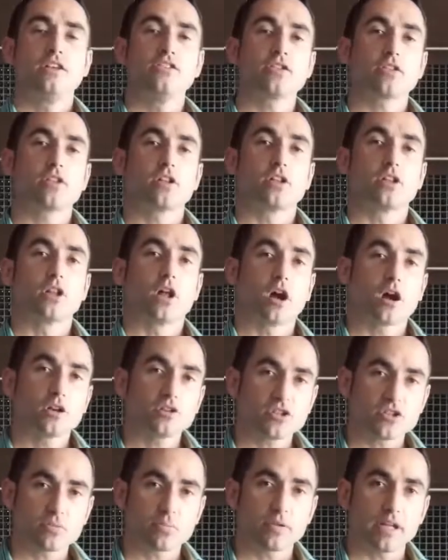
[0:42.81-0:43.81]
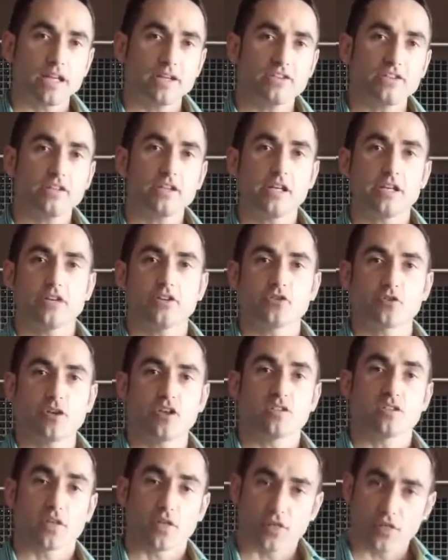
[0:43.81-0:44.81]
These are the largest plates in the
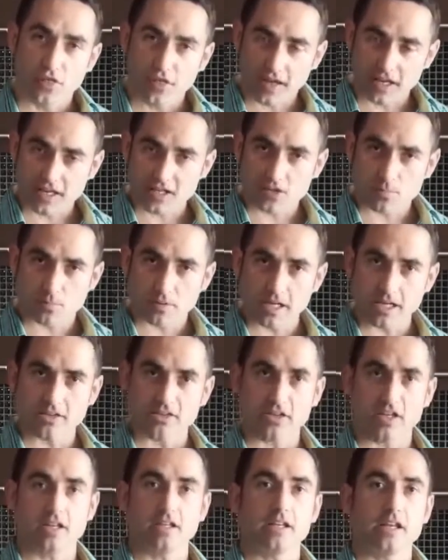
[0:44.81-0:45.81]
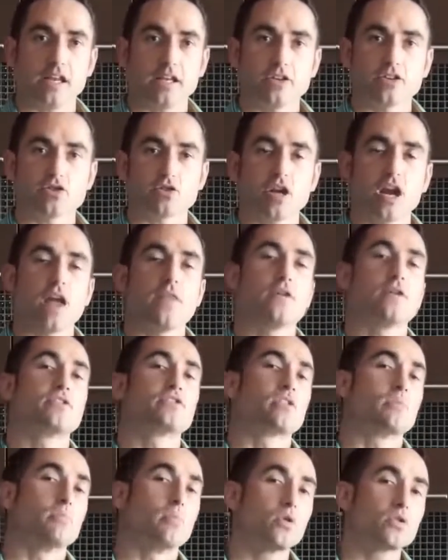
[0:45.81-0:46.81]
industry, the thickest plates in the industry, and
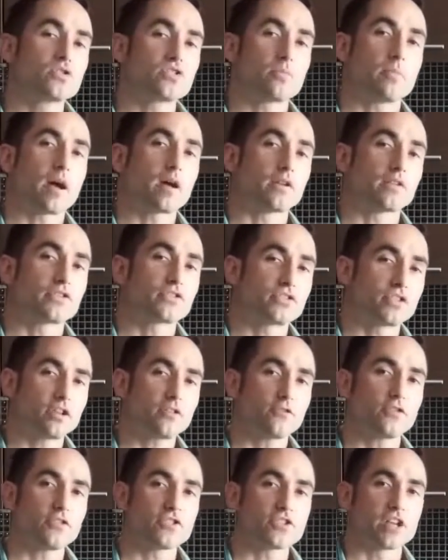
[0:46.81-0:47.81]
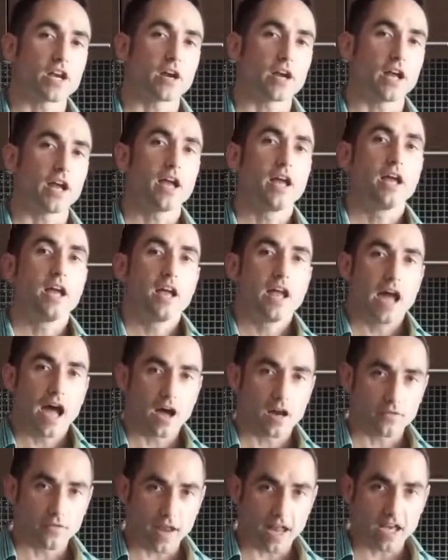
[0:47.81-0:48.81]
there's the most amount of surface area
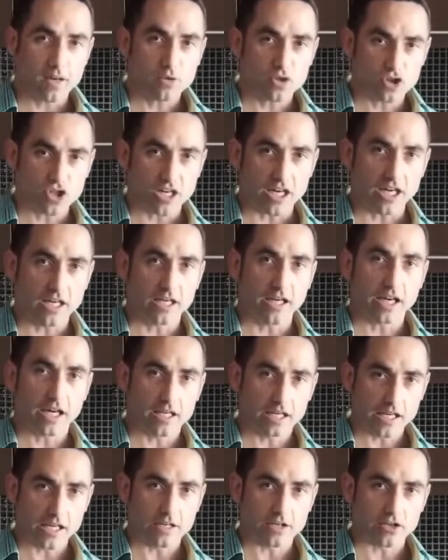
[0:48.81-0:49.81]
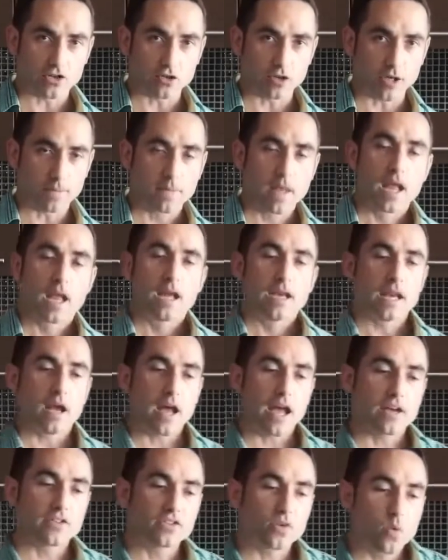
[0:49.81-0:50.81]
out of any machine in the industry.
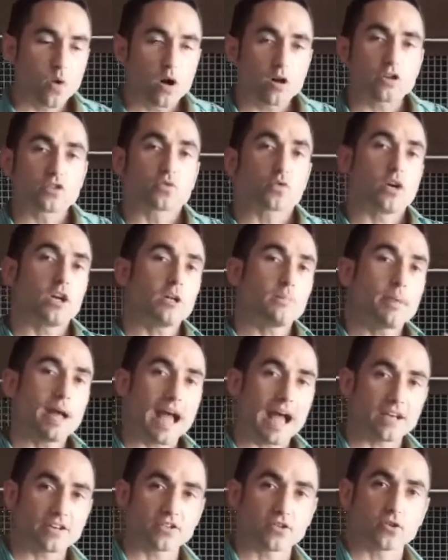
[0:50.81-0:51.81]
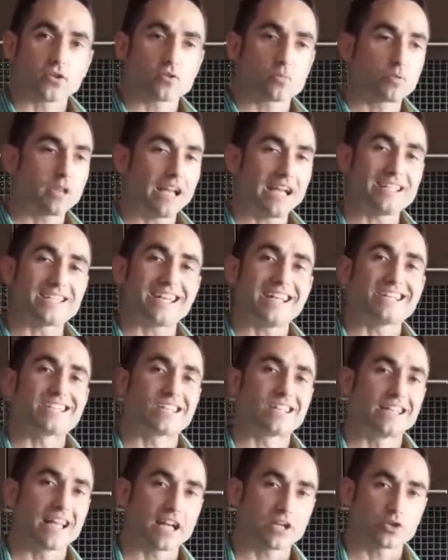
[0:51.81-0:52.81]
Now, as the water is running past those plates,
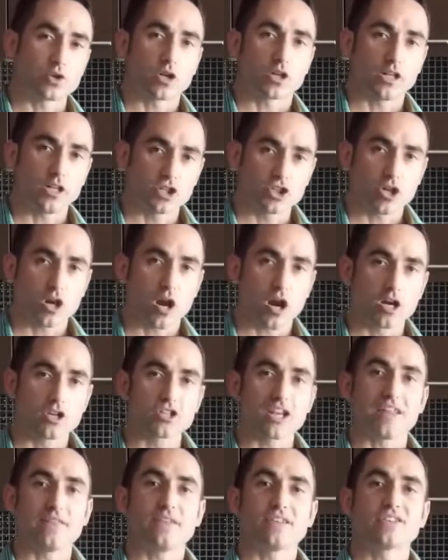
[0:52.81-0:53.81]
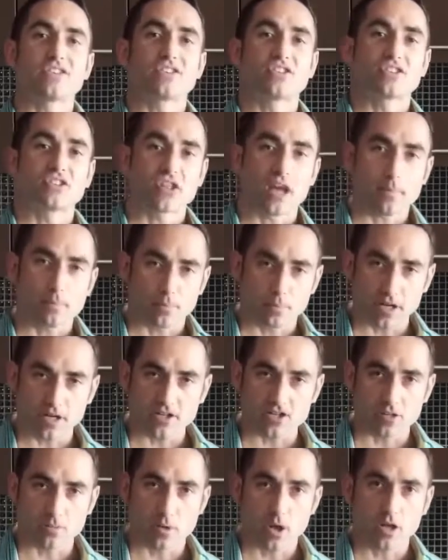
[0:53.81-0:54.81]
it's electrically charged, and this
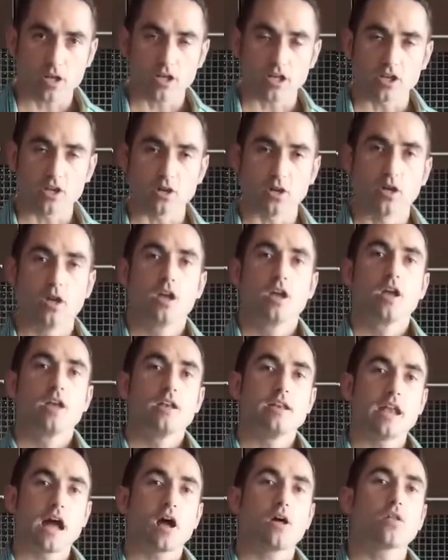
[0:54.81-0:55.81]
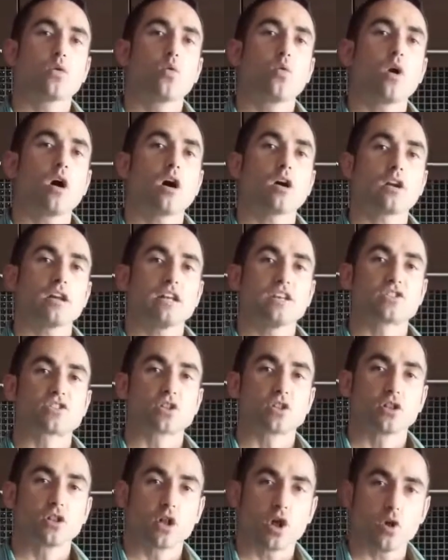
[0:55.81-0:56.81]
separates the molecule. Now the water
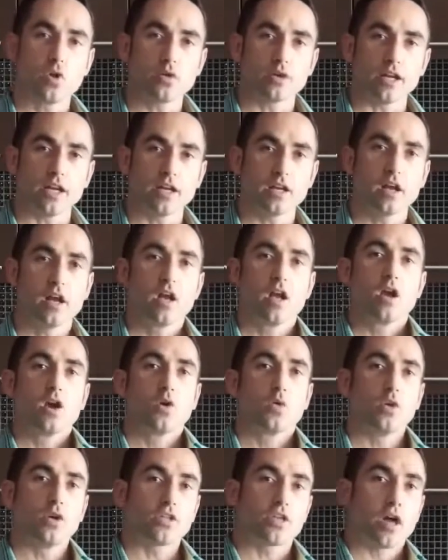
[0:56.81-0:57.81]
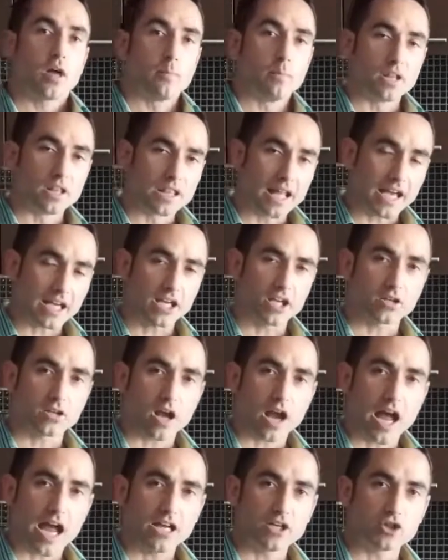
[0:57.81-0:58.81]
is loaded with
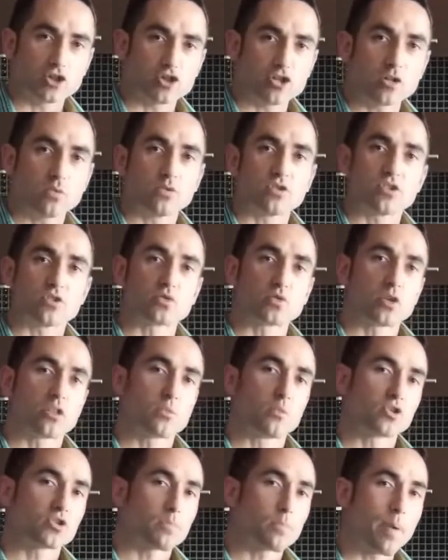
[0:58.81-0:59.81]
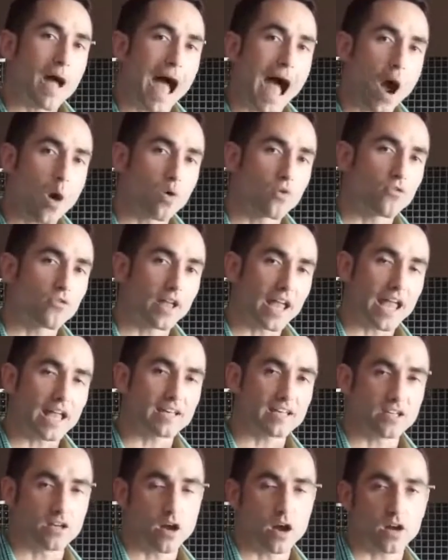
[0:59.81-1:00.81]
molecular hydrogen, which is one of the most powerful
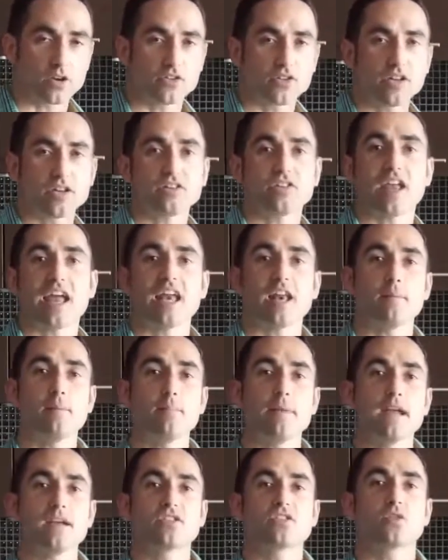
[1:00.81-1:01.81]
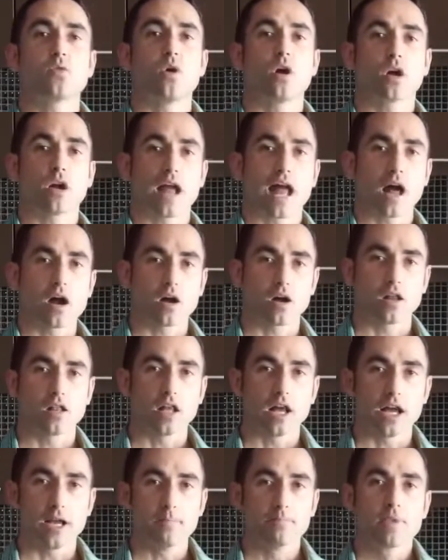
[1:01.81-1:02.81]
antioxidants, and it makes the water
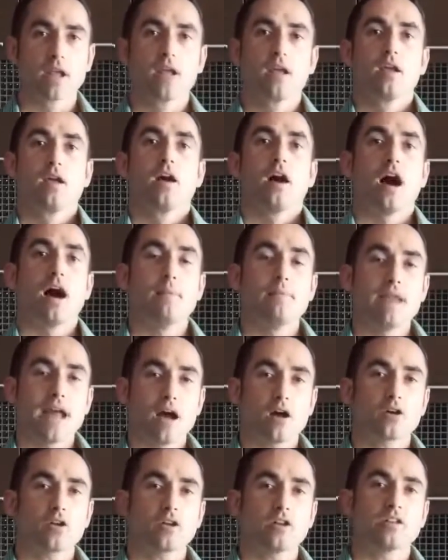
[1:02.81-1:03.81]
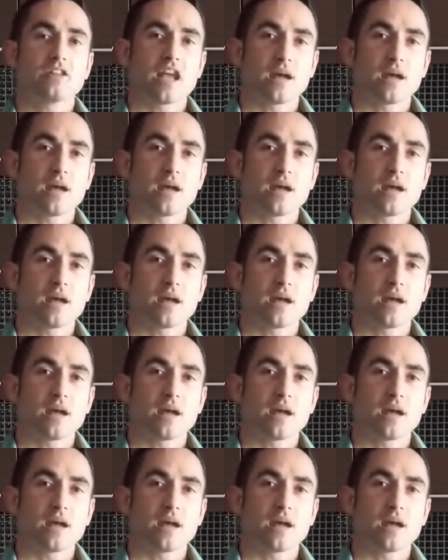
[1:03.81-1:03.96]
alkaline. I'm now